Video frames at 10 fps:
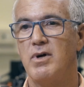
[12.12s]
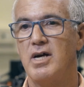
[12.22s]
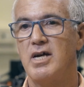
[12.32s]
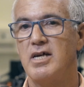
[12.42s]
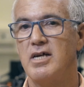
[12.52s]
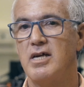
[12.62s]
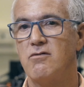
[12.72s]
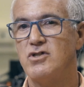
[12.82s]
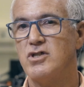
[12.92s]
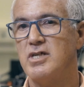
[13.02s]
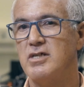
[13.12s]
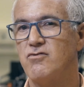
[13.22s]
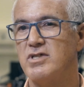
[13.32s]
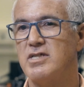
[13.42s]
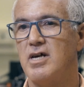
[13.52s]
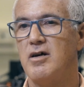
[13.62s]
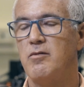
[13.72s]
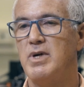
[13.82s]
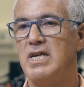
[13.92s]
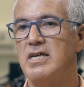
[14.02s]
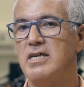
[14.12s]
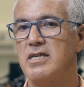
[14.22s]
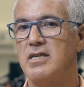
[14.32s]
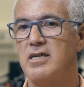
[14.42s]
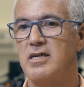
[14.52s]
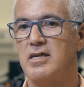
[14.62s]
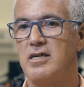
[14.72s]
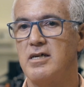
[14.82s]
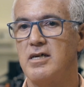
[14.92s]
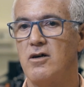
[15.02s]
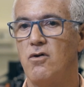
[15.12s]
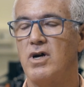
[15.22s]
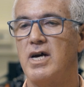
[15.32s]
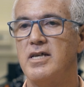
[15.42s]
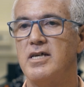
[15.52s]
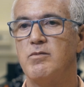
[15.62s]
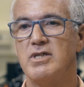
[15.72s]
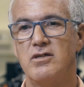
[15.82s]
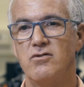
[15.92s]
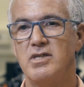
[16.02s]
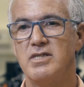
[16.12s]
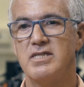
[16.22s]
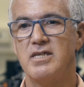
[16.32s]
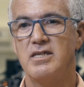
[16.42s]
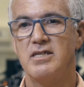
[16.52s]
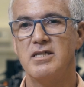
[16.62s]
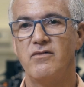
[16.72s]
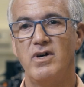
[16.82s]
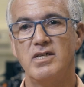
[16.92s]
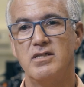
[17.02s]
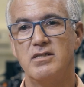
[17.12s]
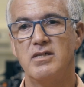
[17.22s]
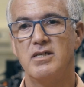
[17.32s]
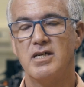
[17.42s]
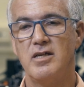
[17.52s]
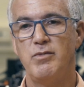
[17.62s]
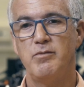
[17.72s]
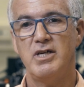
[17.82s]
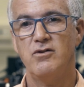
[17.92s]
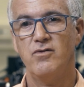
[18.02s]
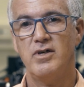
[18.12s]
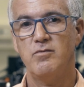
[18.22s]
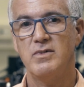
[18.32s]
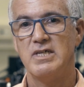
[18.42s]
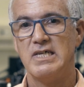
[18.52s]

My research interests are mainly in uh, organic materials and devices that can be made of them.